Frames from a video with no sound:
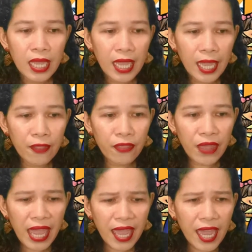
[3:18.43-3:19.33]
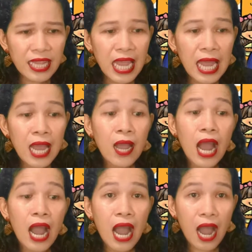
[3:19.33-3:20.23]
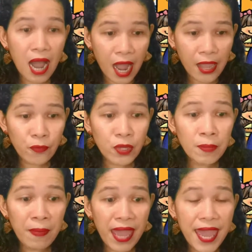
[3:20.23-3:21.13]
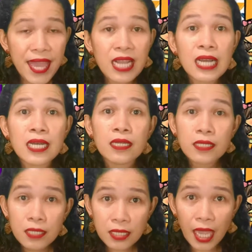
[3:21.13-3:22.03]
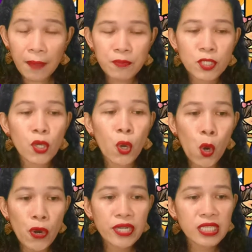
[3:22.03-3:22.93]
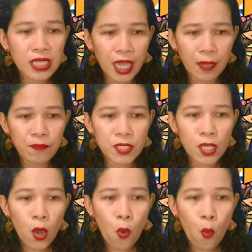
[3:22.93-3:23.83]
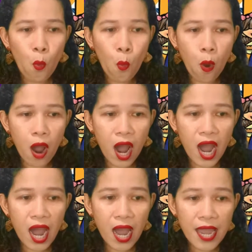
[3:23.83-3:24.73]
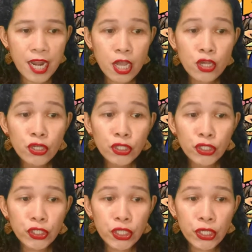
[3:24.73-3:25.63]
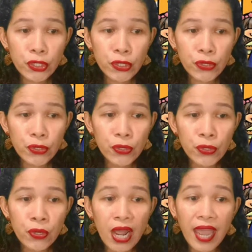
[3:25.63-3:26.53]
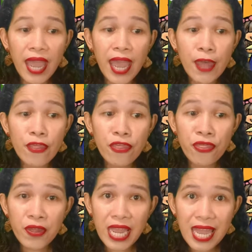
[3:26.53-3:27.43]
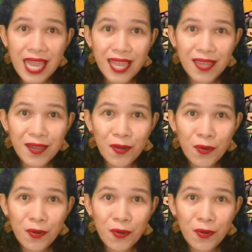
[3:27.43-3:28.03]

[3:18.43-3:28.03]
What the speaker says: And then, I will make steps or skips. 1, 2, and 3.